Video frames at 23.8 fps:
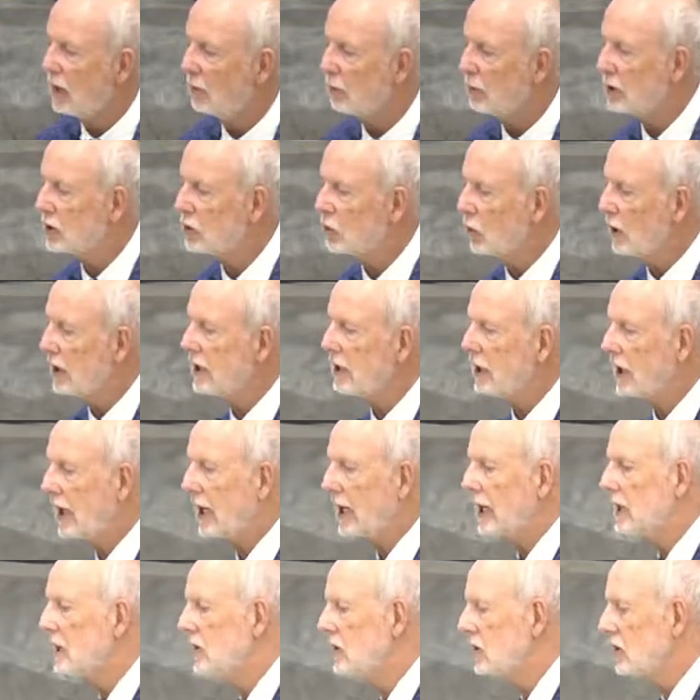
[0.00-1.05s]
between
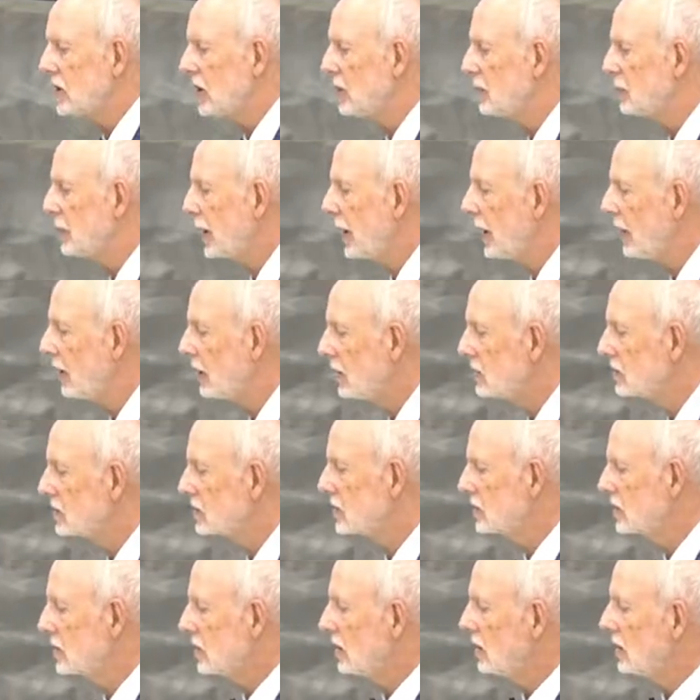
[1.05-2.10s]
kids and
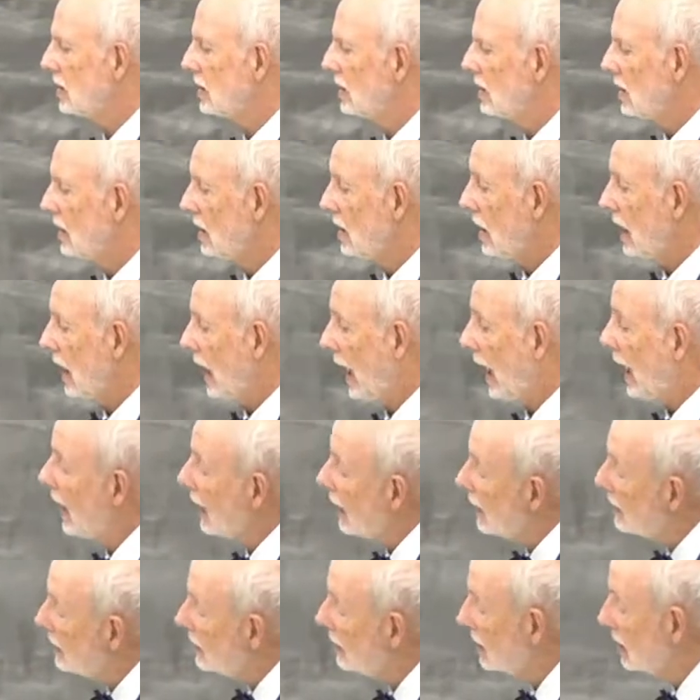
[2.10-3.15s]
parents.
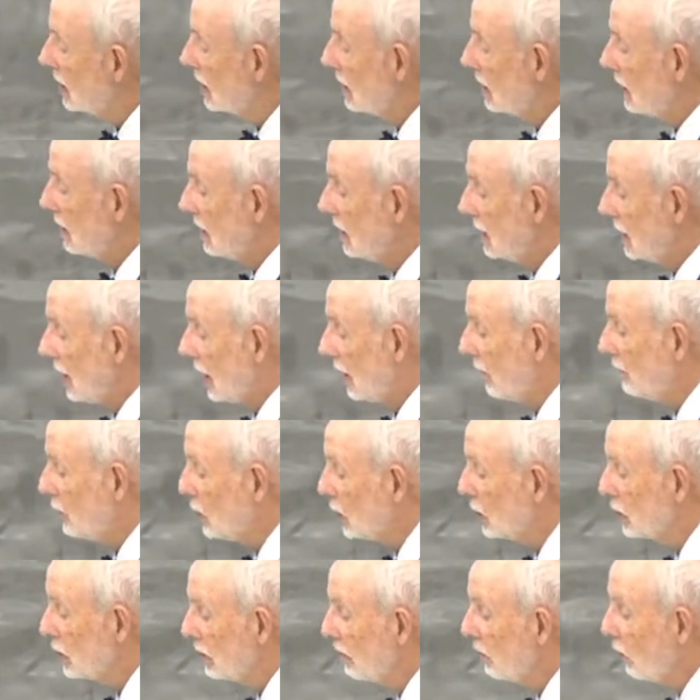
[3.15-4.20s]
And if
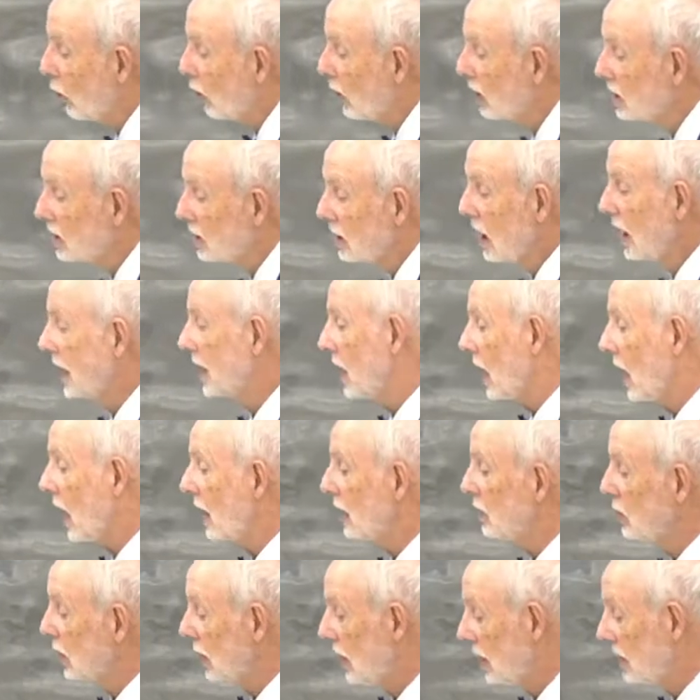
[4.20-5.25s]
you're divorced like
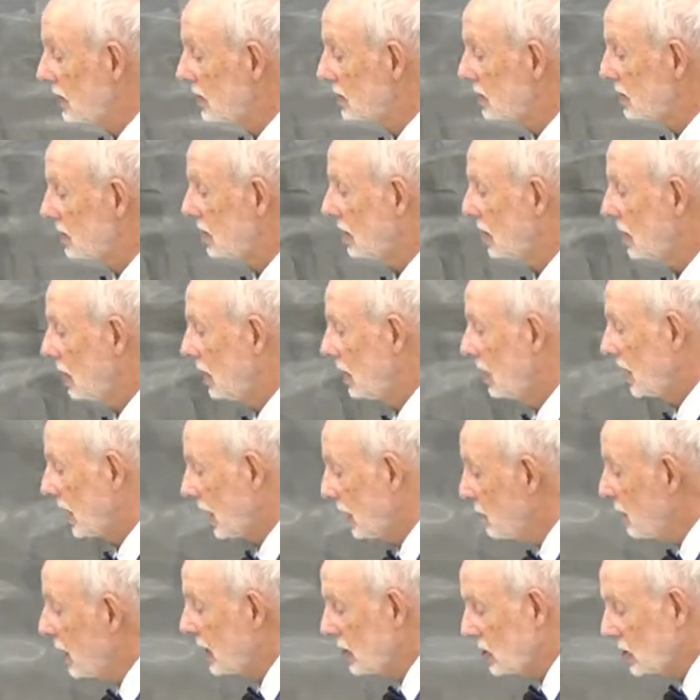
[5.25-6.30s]
I was,
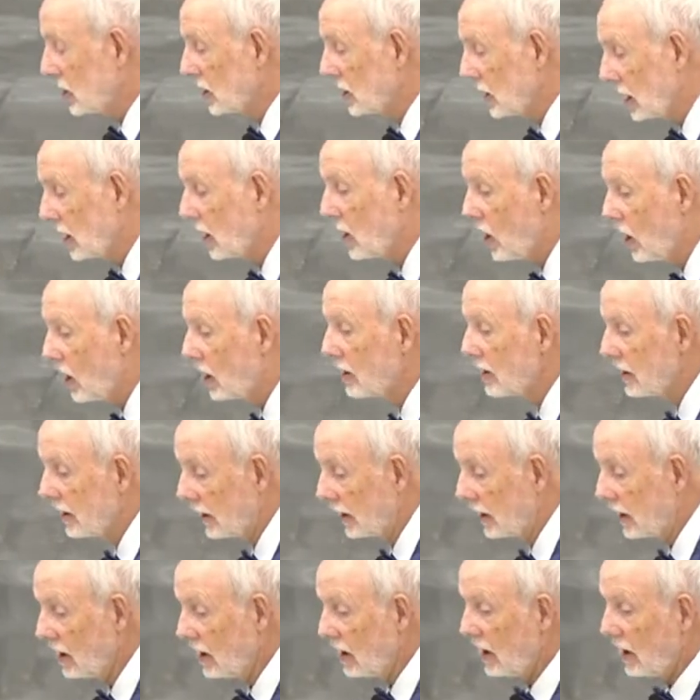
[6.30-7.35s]
it makes it a little
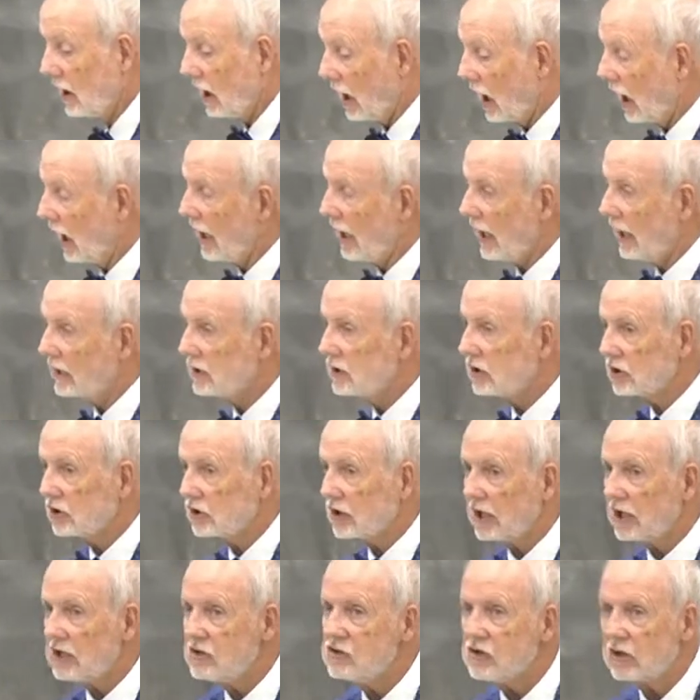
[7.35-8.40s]
harder. I had to
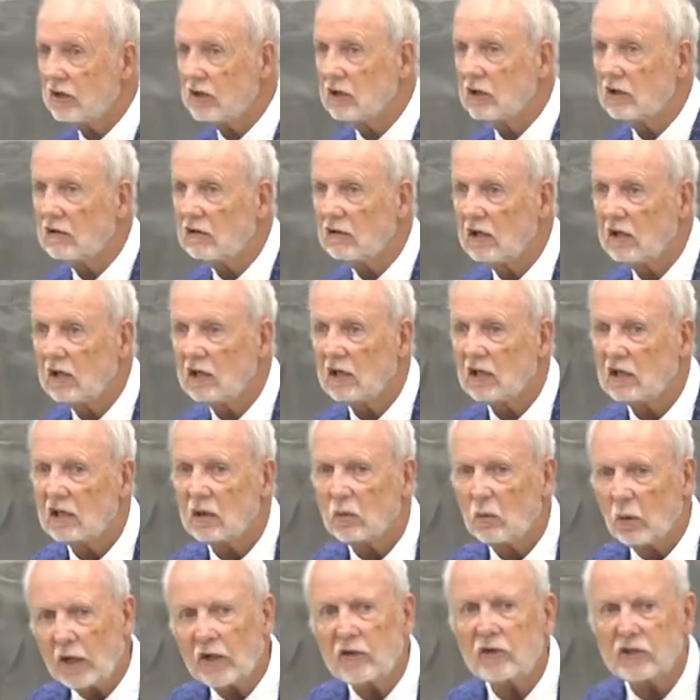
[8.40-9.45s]
say, Jill,
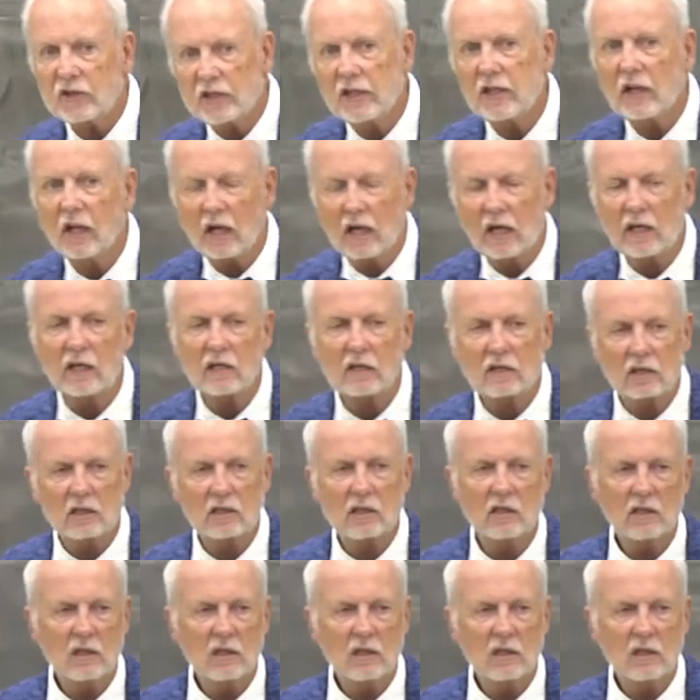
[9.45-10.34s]
Wednesday night,